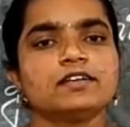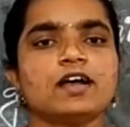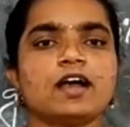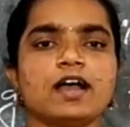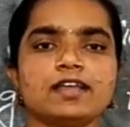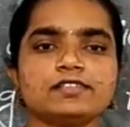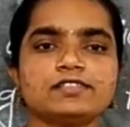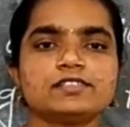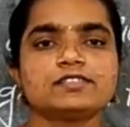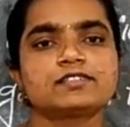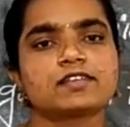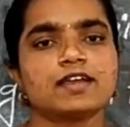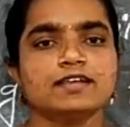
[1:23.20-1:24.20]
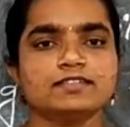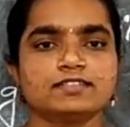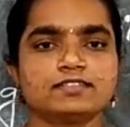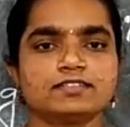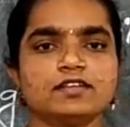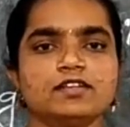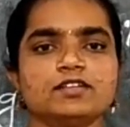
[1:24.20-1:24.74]
IT tries
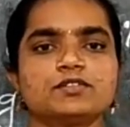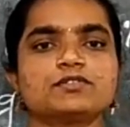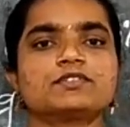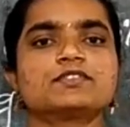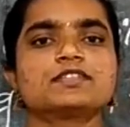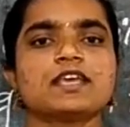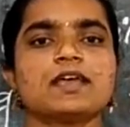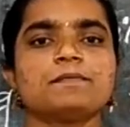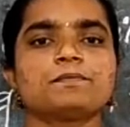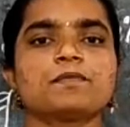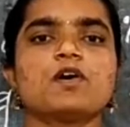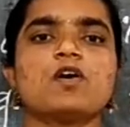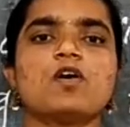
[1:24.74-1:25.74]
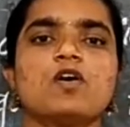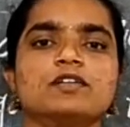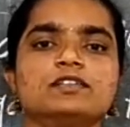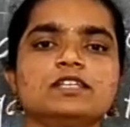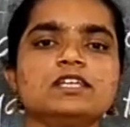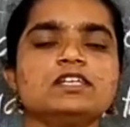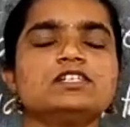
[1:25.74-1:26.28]
to step on
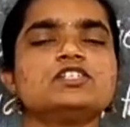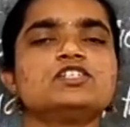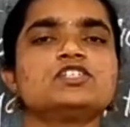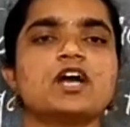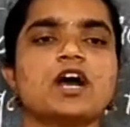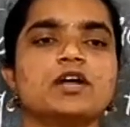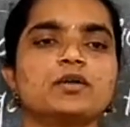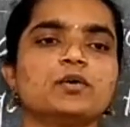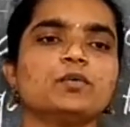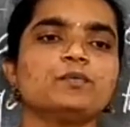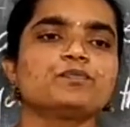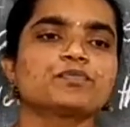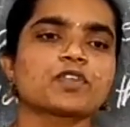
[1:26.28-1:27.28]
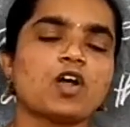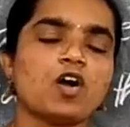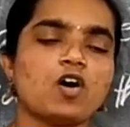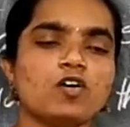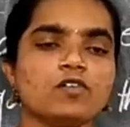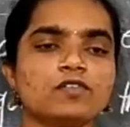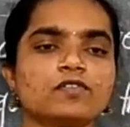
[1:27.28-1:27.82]
the shadow
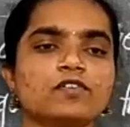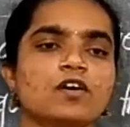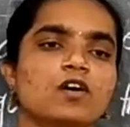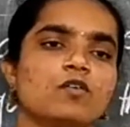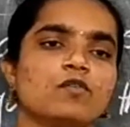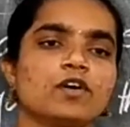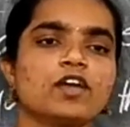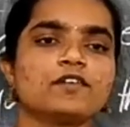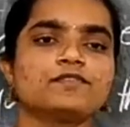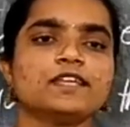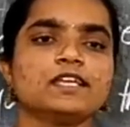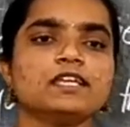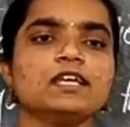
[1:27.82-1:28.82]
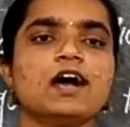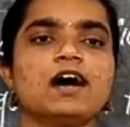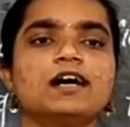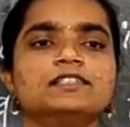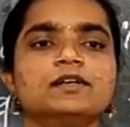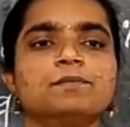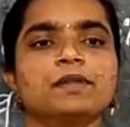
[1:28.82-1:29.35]
of one of the
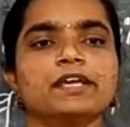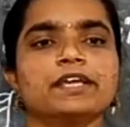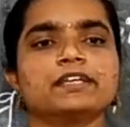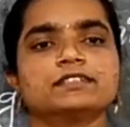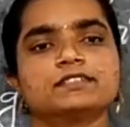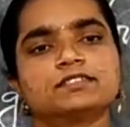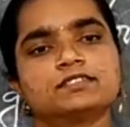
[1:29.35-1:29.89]
other players.